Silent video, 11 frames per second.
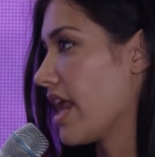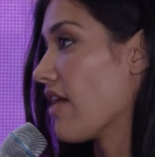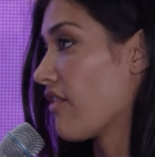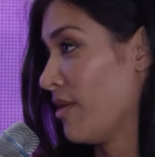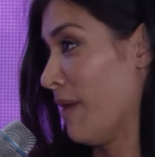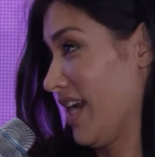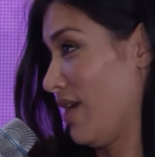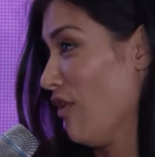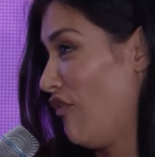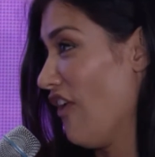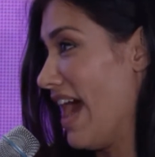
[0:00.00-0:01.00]
everybody
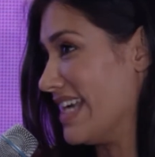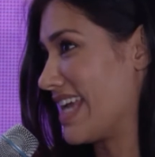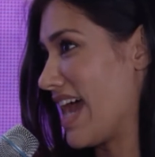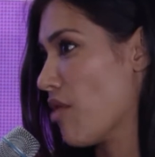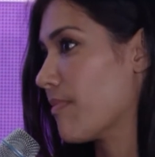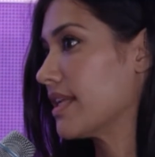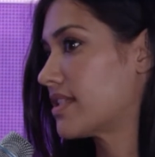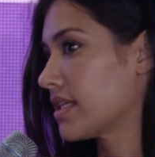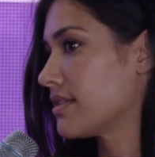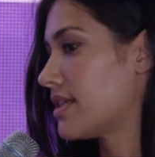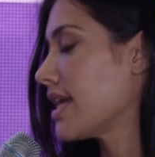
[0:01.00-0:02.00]
will find out, but it's
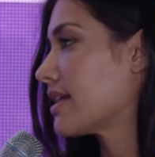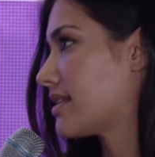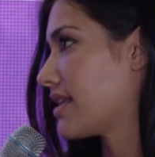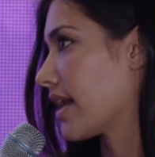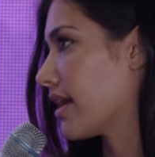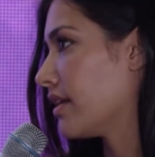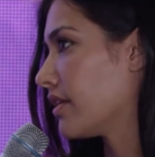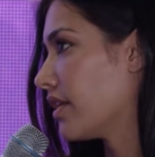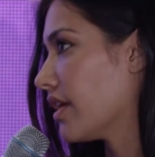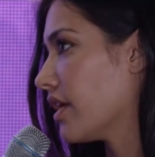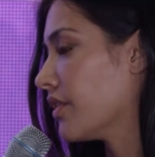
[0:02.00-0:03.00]
going to take a second,
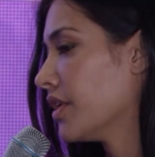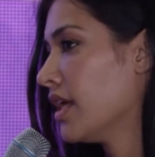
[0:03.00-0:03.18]
you know?